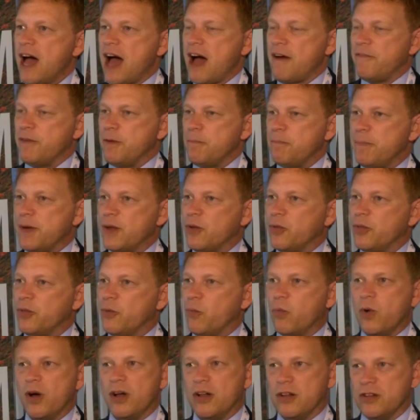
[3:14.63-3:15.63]
having built
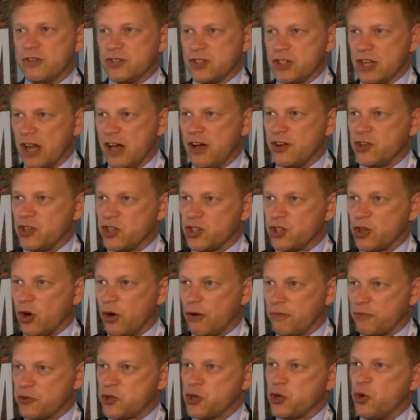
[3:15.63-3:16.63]
the world's largest
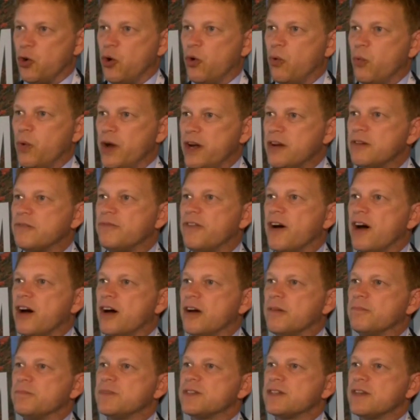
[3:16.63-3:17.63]
offshore wind
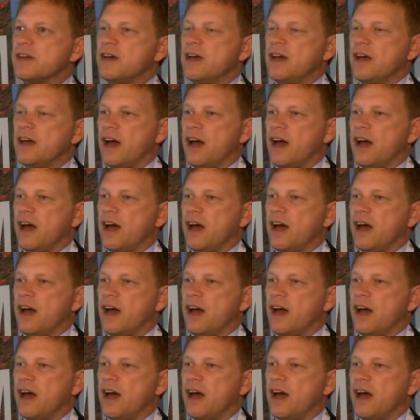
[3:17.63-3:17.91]
farms.